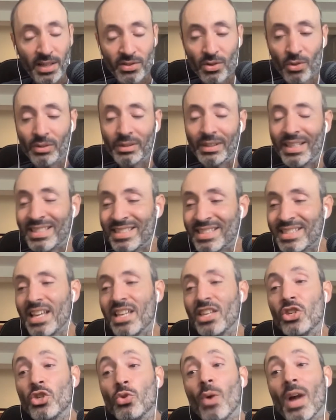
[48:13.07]
So, let's say
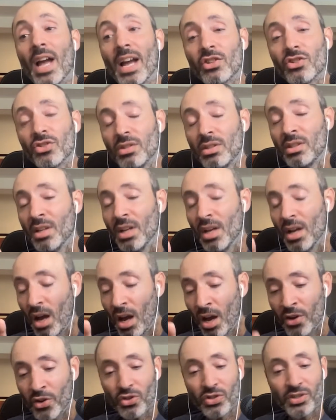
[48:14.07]
you actually
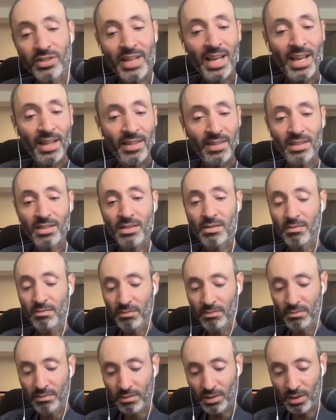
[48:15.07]
understand this,
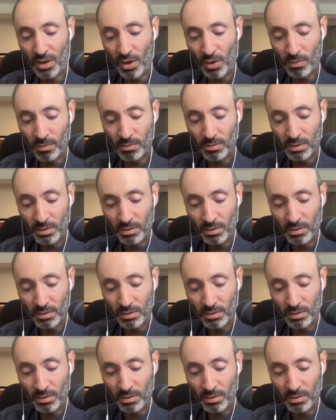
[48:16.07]
you know,